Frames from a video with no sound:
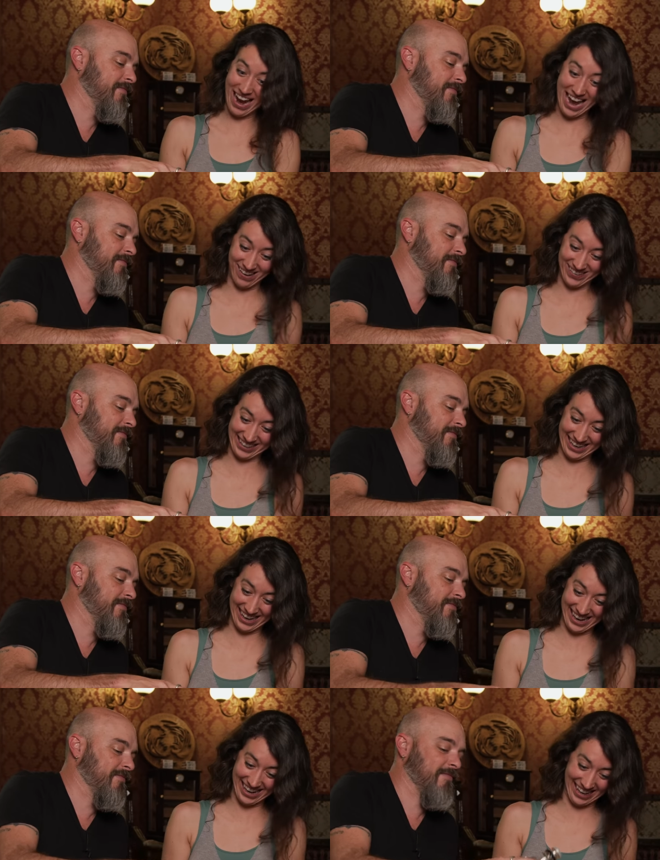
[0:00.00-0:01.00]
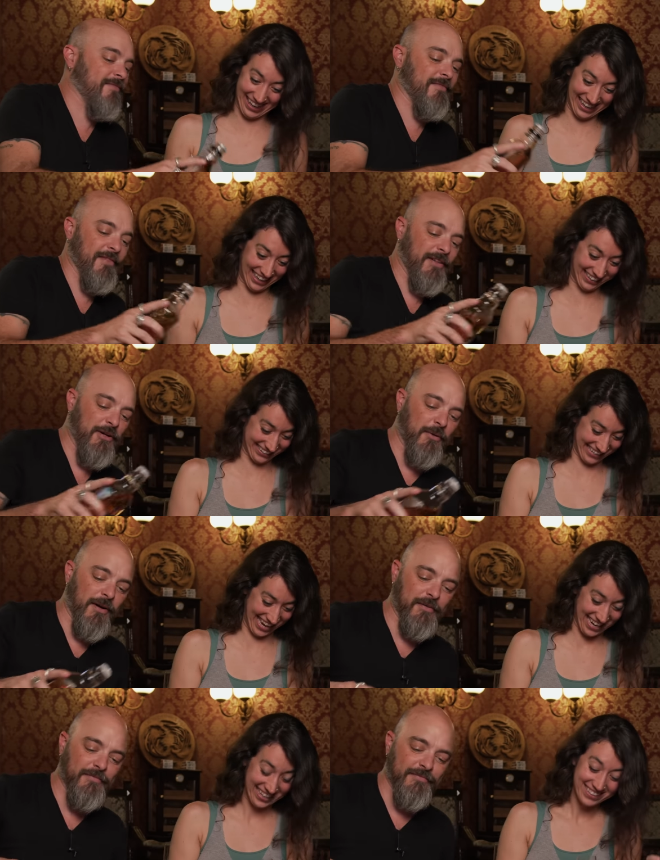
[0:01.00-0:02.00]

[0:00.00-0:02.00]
Speaker 1: Wow. Keep going. You're welcome.